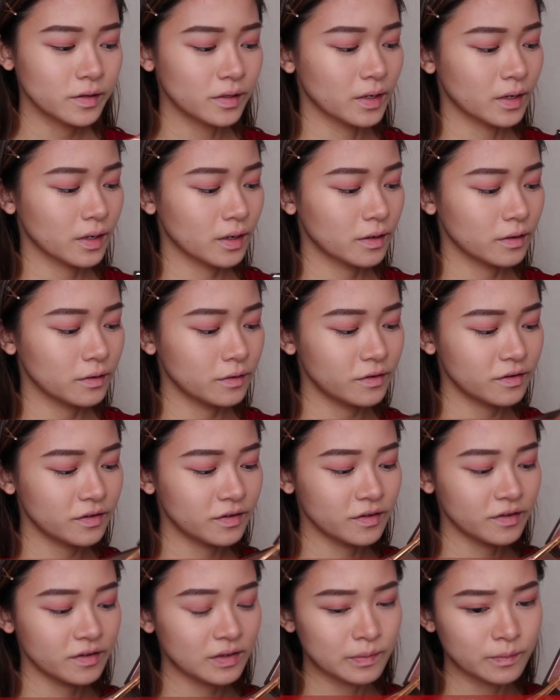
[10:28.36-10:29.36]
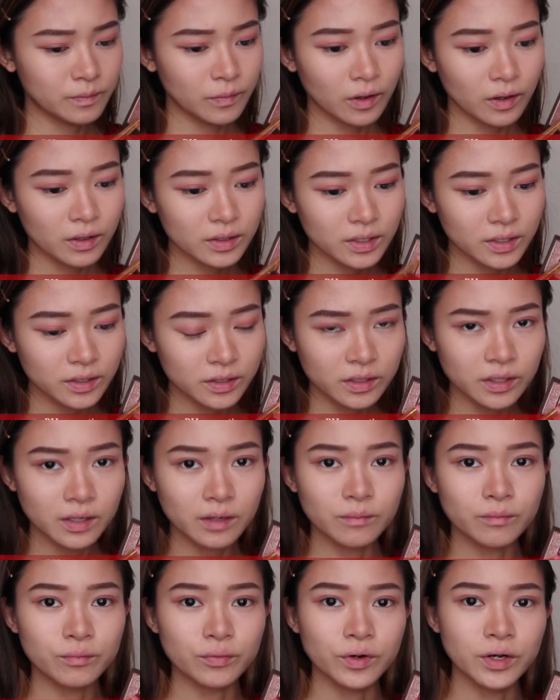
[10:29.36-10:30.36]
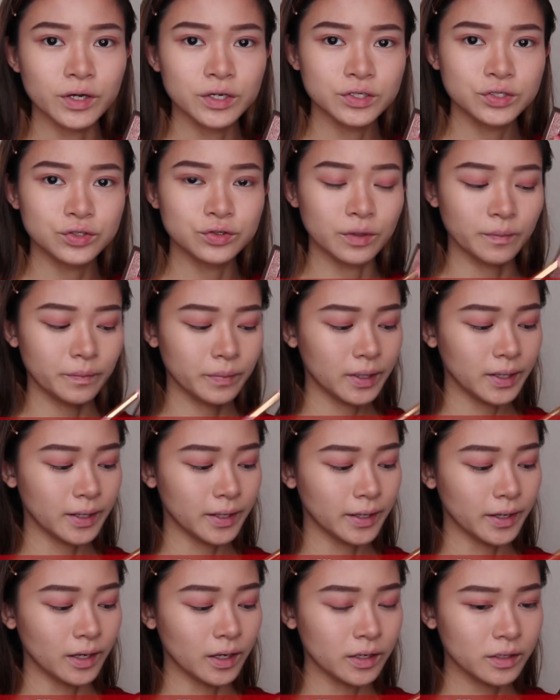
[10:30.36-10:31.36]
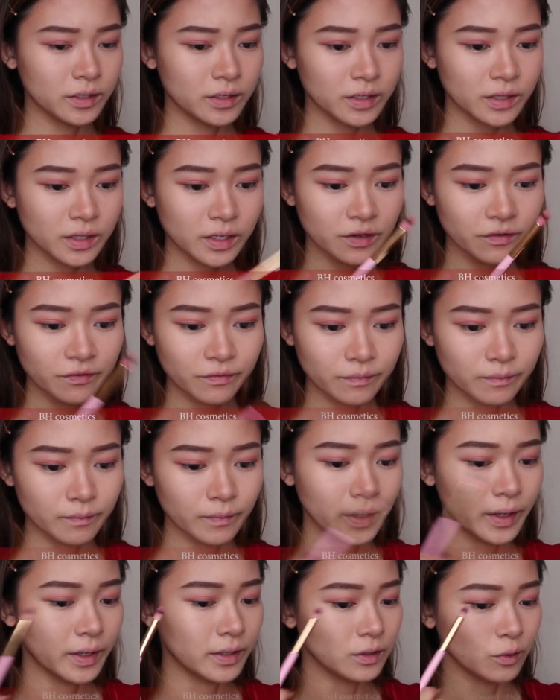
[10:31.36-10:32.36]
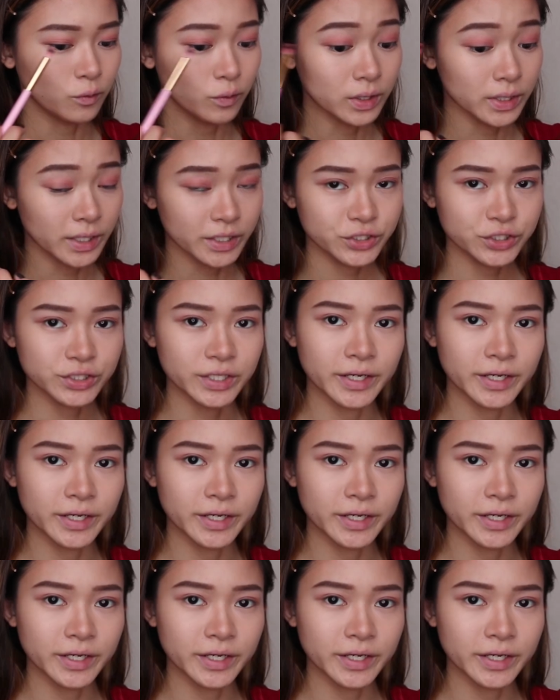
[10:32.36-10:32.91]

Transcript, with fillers: Then I'm gonna use this smaller tip brush to apply underneath my lower lash